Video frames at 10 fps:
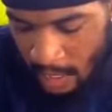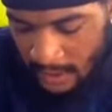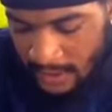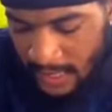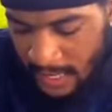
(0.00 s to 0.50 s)

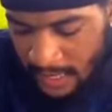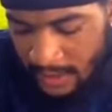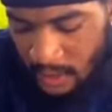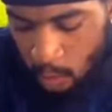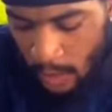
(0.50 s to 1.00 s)
The second
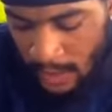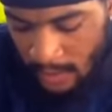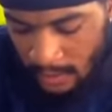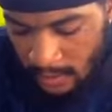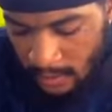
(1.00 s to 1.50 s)
Esdras 1
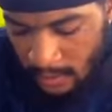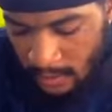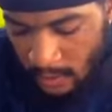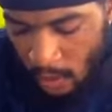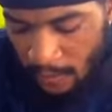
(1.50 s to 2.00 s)
in
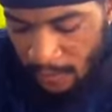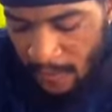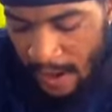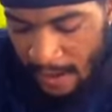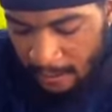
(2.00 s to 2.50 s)

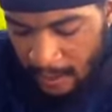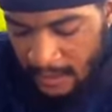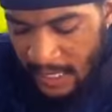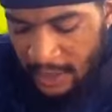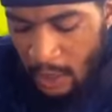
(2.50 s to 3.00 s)
35. It
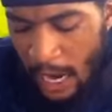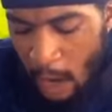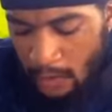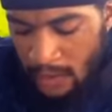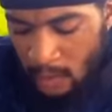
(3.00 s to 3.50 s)
says, Your
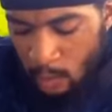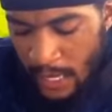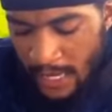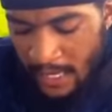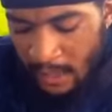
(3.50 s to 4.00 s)
houses
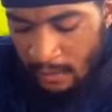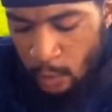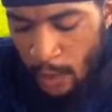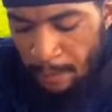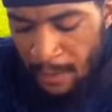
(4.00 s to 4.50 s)
will I give
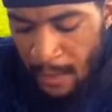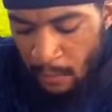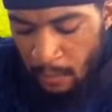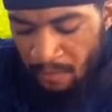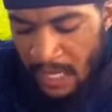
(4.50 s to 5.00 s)
to a
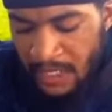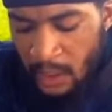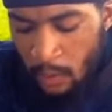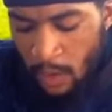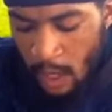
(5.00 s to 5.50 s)
people that
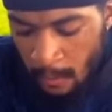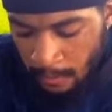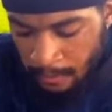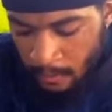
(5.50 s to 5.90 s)
shall come,